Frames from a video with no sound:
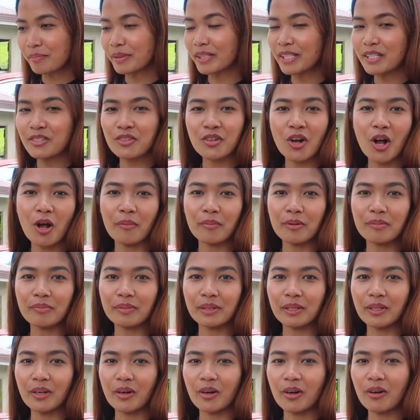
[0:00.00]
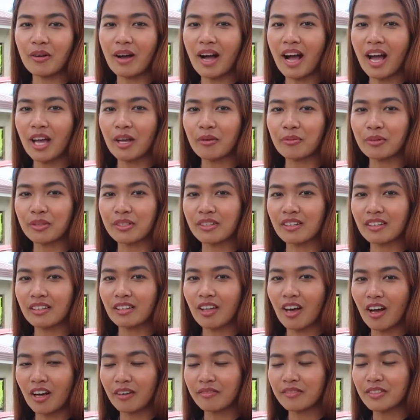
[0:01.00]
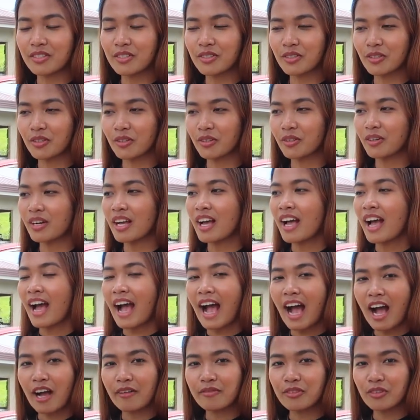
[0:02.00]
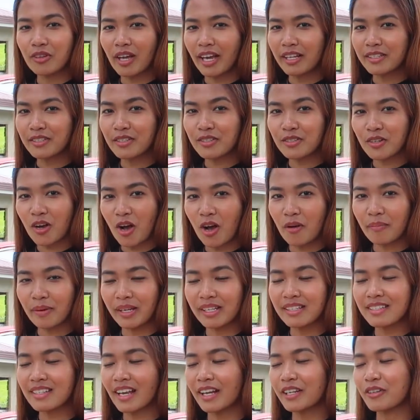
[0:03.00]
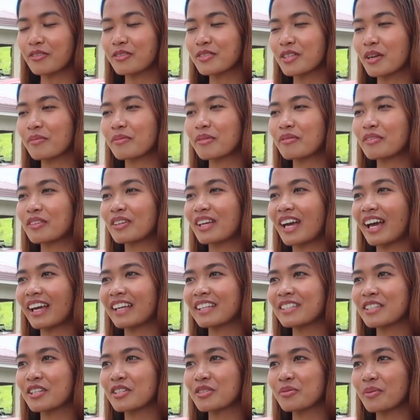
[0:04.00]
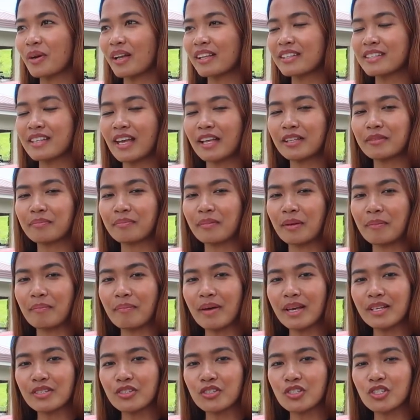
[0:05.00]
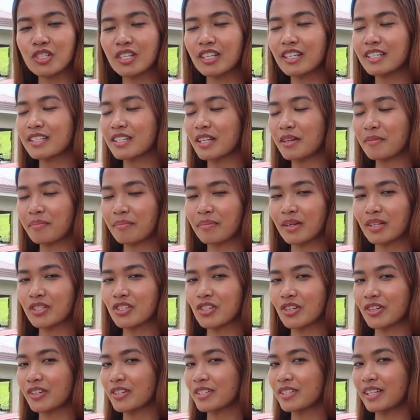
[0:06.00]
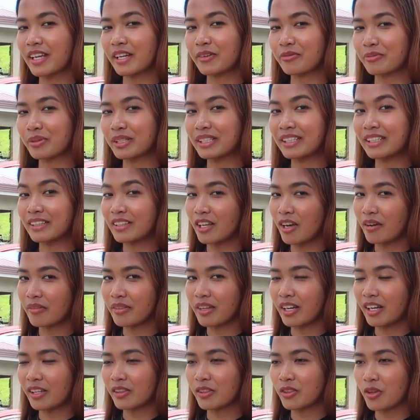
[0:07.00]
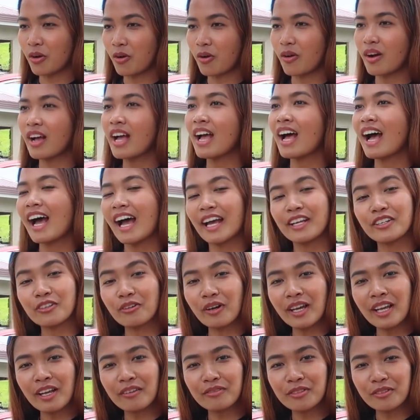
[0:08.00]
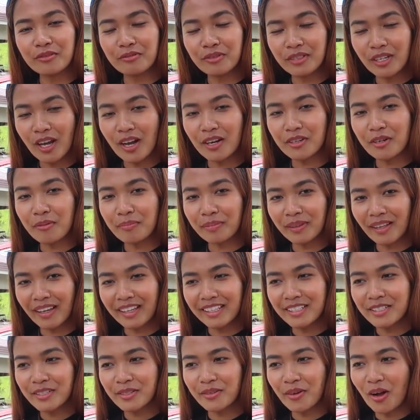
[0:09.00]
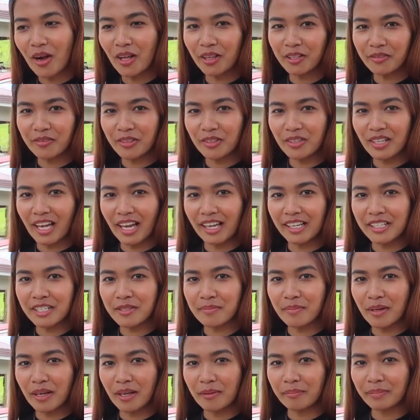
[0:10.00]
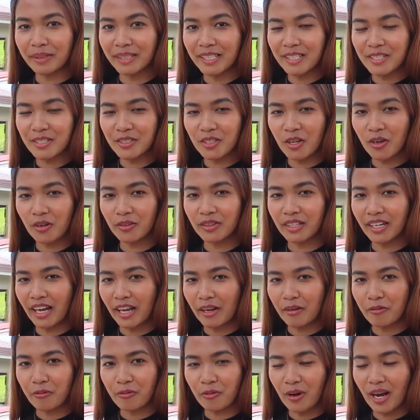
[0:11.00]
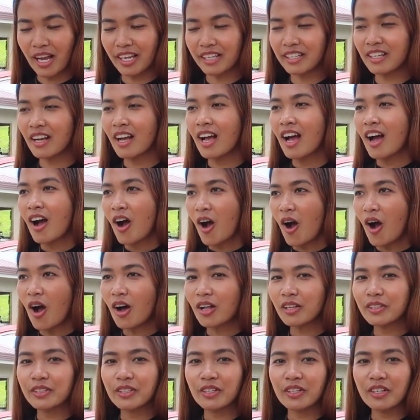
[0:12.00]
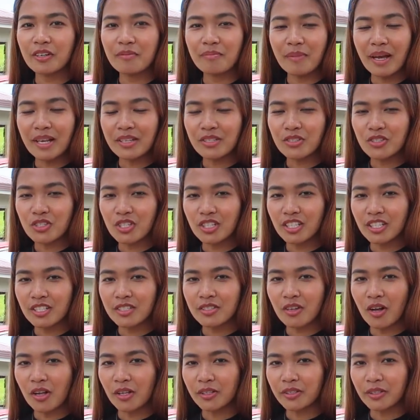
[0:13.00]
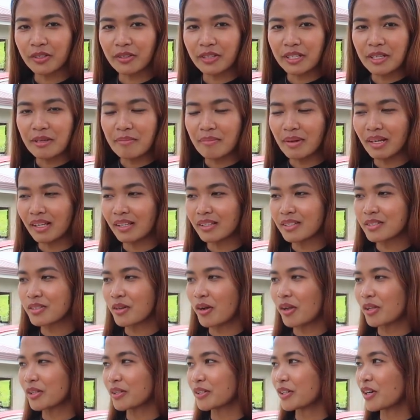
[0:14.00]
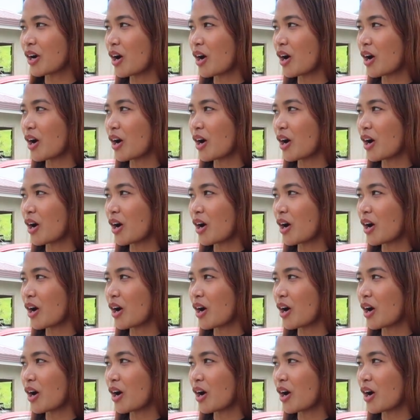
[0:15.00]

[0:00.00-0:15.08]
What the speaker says: Please comment below. I would love to have you guys' comments. I know some of you guys as well sent me messages and pictures. I really love that, though I know I have not replied to all of you guys, but please know that I read all your messages, all your emails, all your